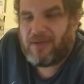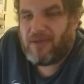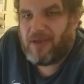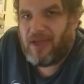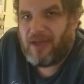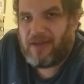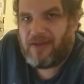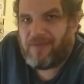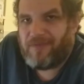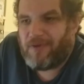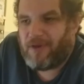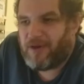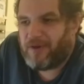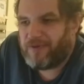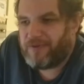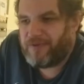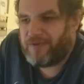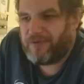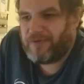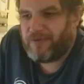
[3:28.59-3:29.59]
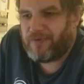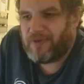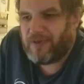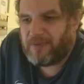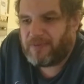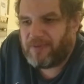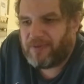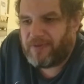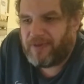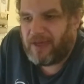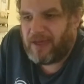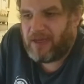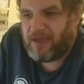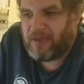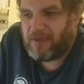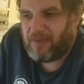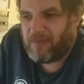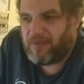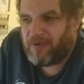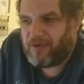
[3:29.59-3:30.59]
antivirus is all up to date,
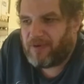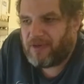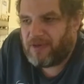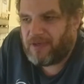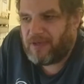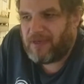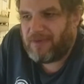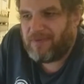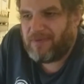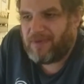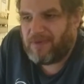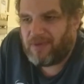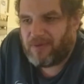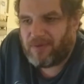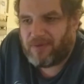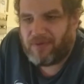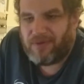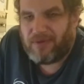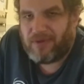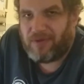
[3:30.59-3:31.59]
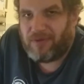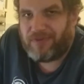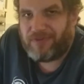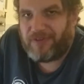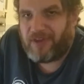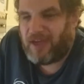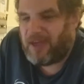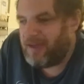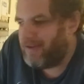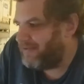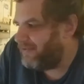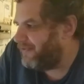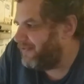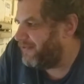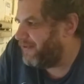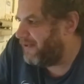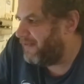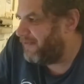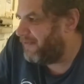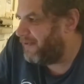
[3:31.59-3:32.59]
and probably give it all good scans and
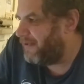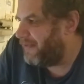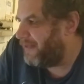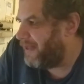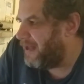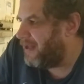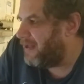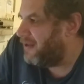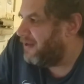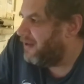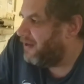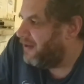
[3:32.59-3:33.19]
stuff like that.